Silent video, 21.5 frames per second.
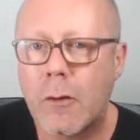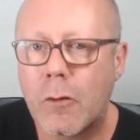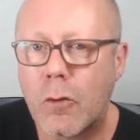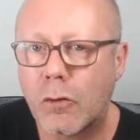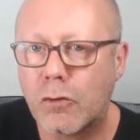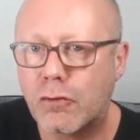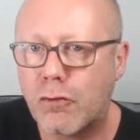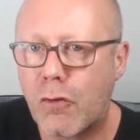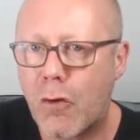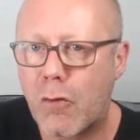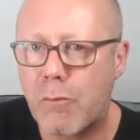
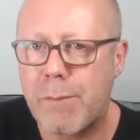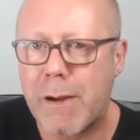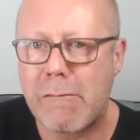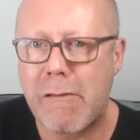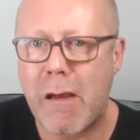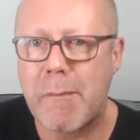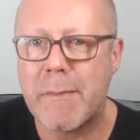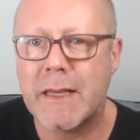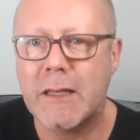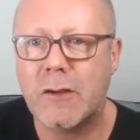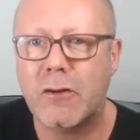Control
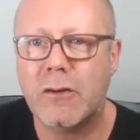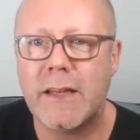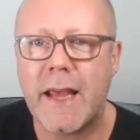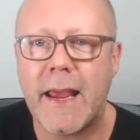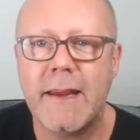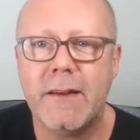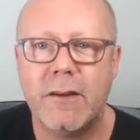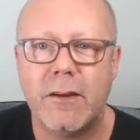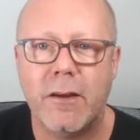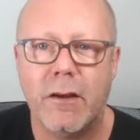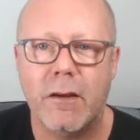parameter
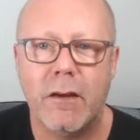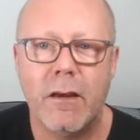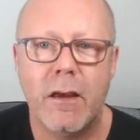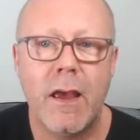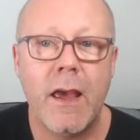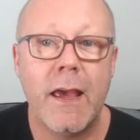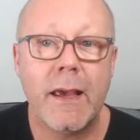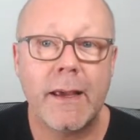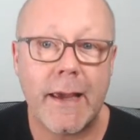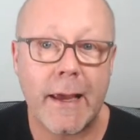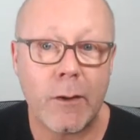data
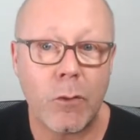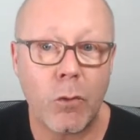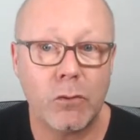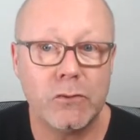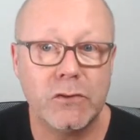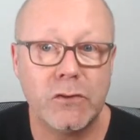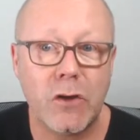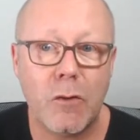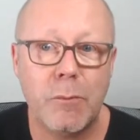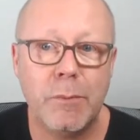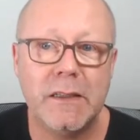can
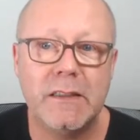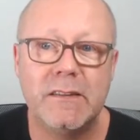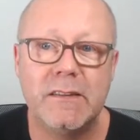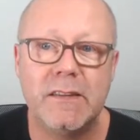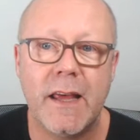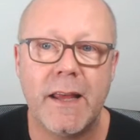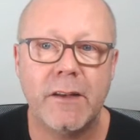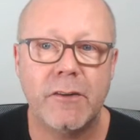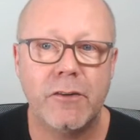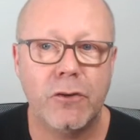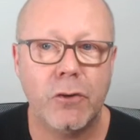also be
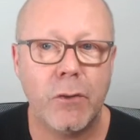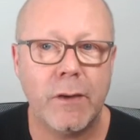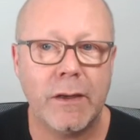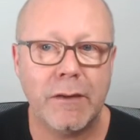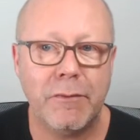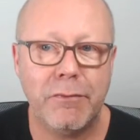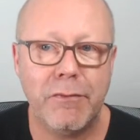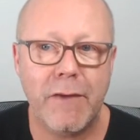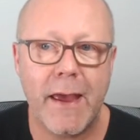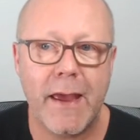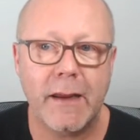sent to an
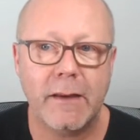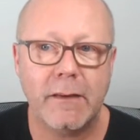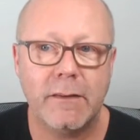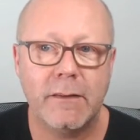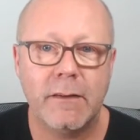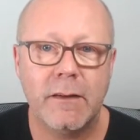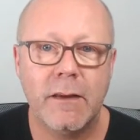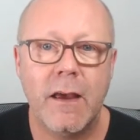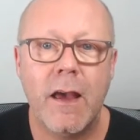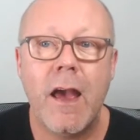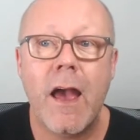
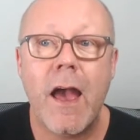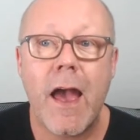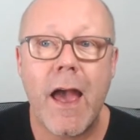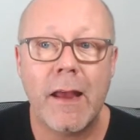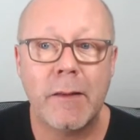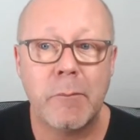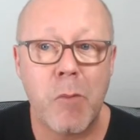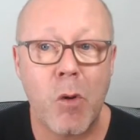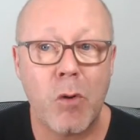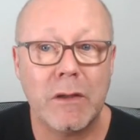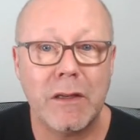effect
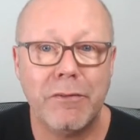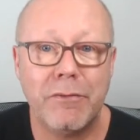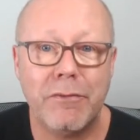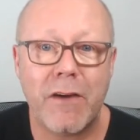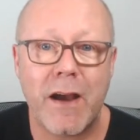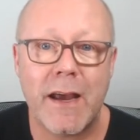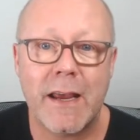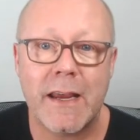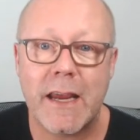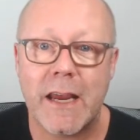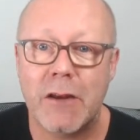and
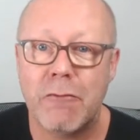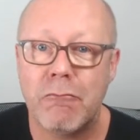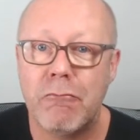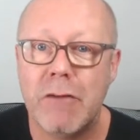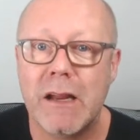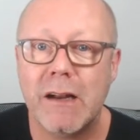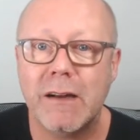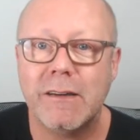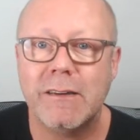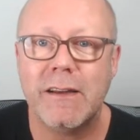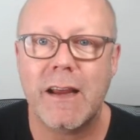modify in
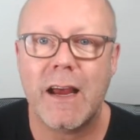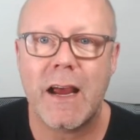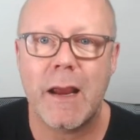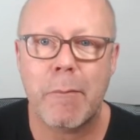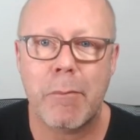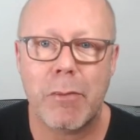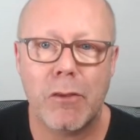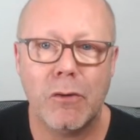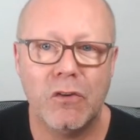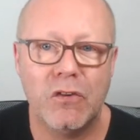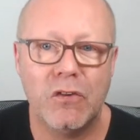real
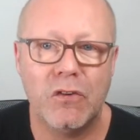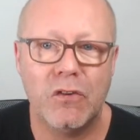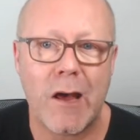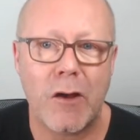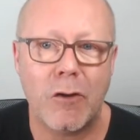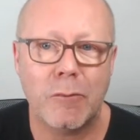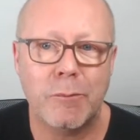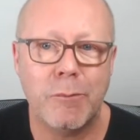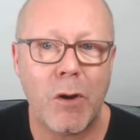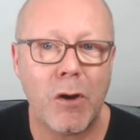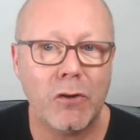time the
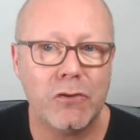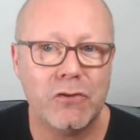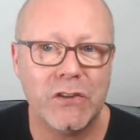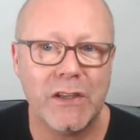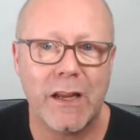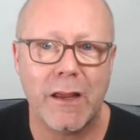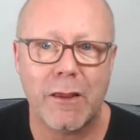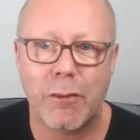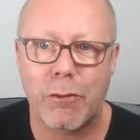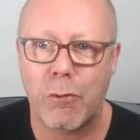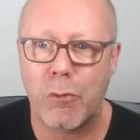sound
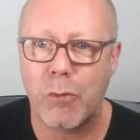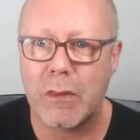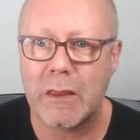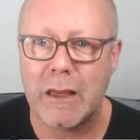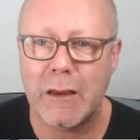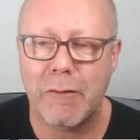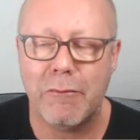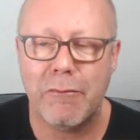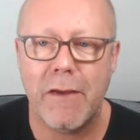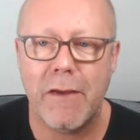passing through the